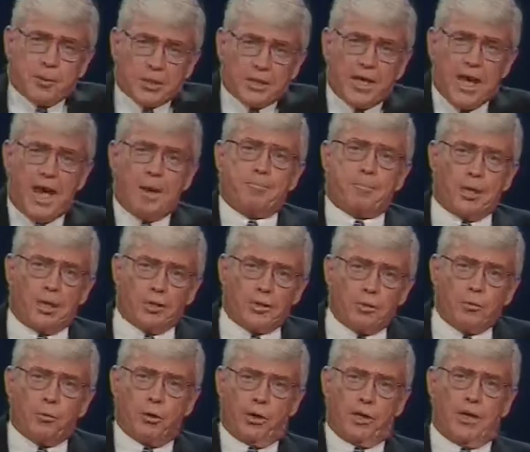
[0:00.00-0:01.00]
capital
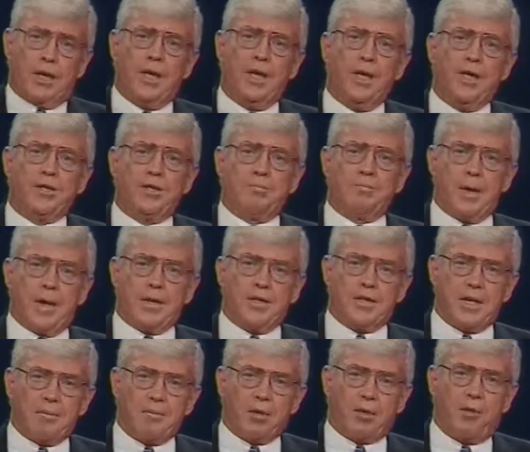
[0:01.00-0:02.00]
to work to
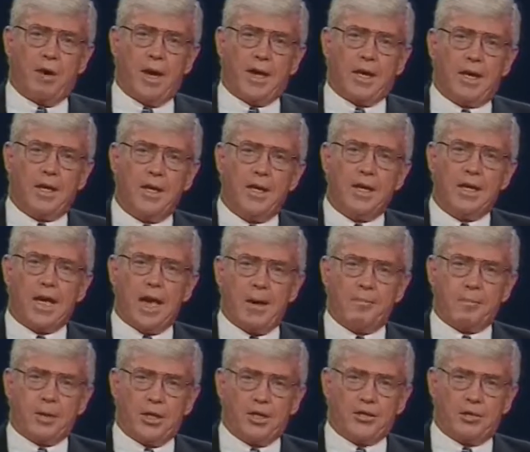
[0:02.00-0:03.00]
make democratic
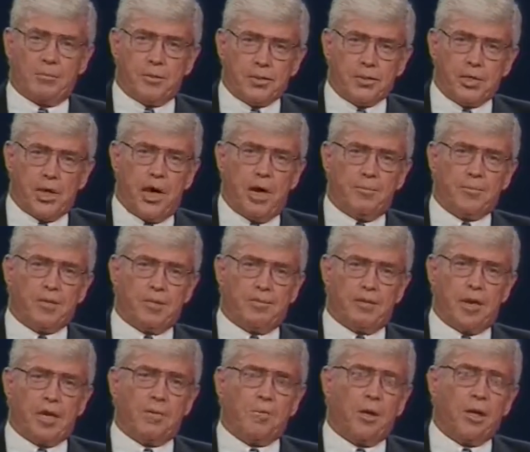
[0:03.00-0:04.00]
capitalism and jobs
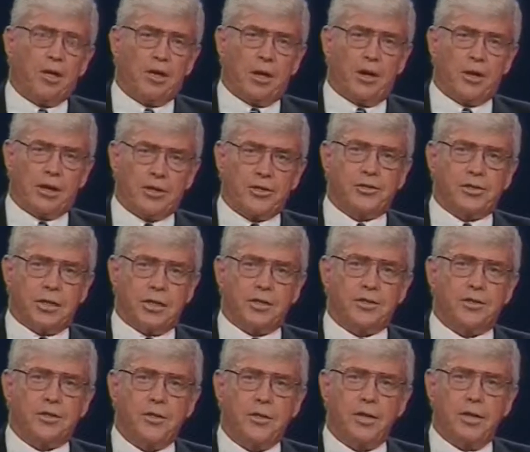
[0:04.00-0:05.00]
available in our inner
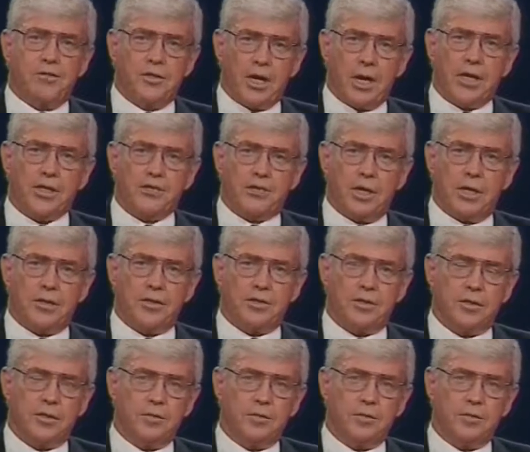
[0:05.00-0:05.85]
cities of the United States.